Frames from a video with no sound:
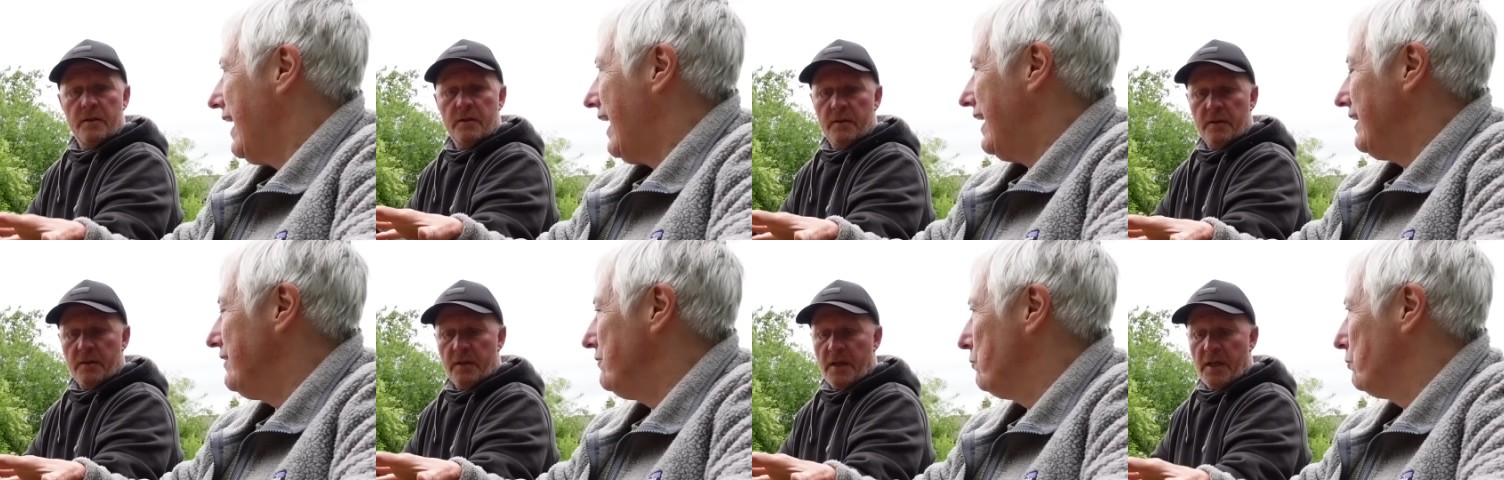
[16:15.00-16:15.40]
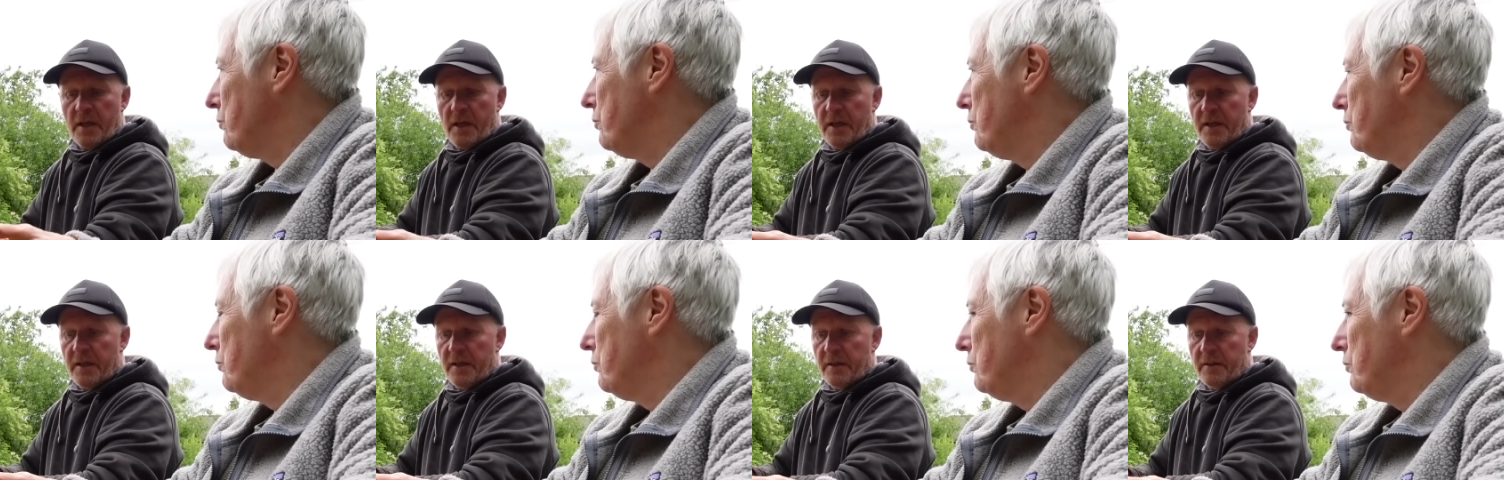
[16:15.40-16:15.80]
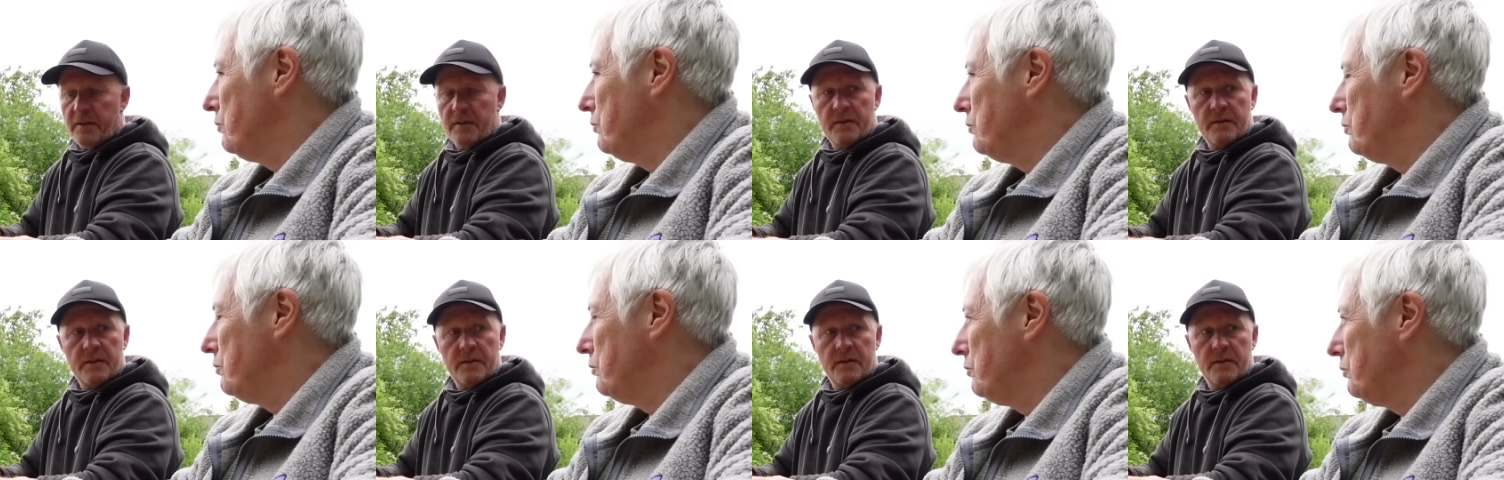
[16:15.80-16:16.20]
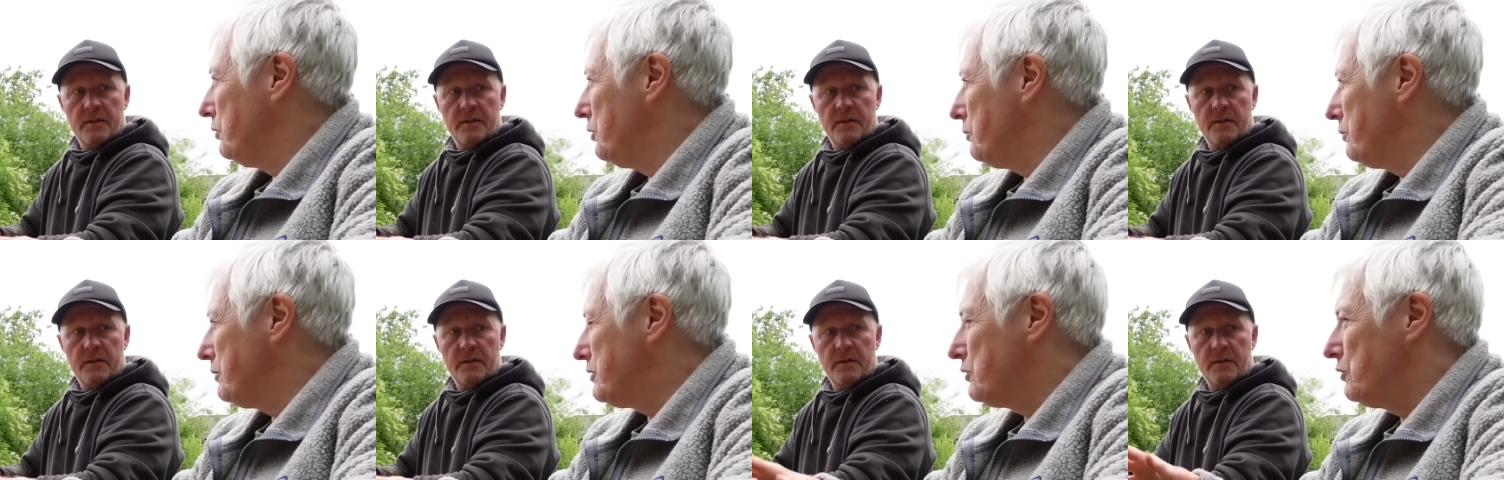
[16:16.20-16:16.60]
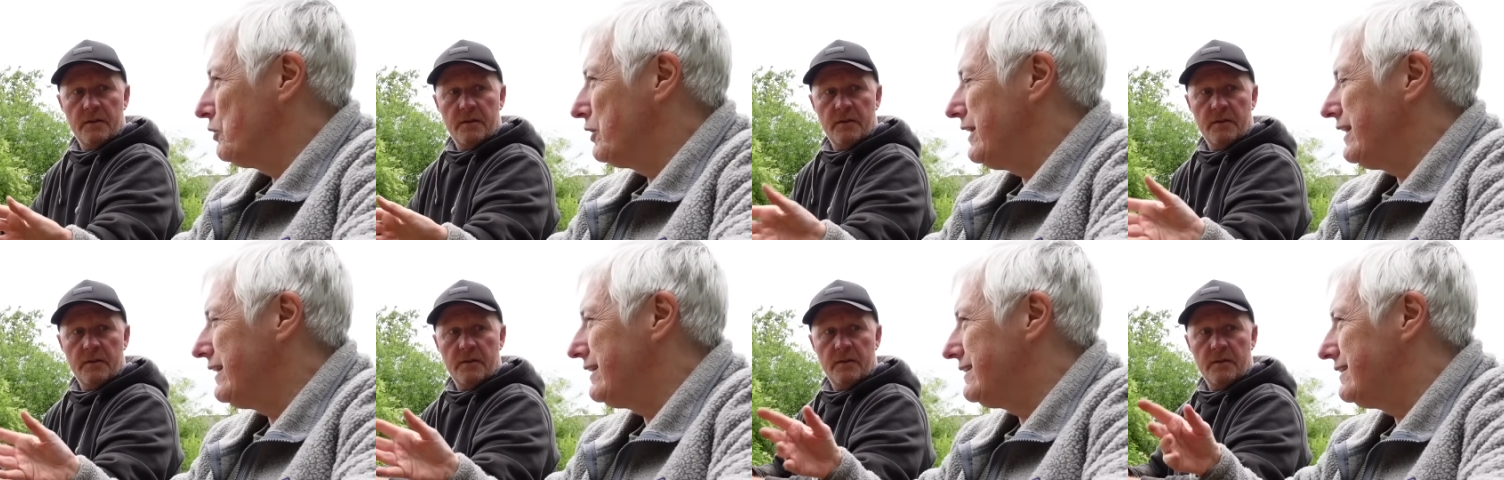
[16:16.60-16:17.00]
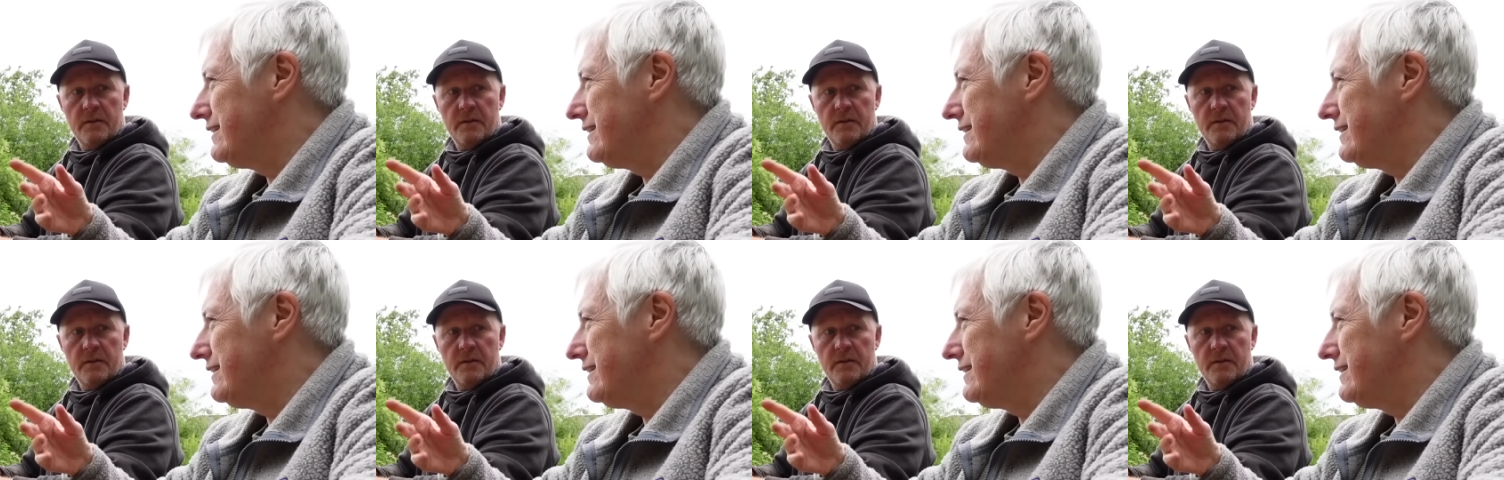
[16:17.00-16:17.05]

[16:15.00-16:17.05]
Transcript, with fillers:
Speaker 1: and yeah, yeah. you were talking,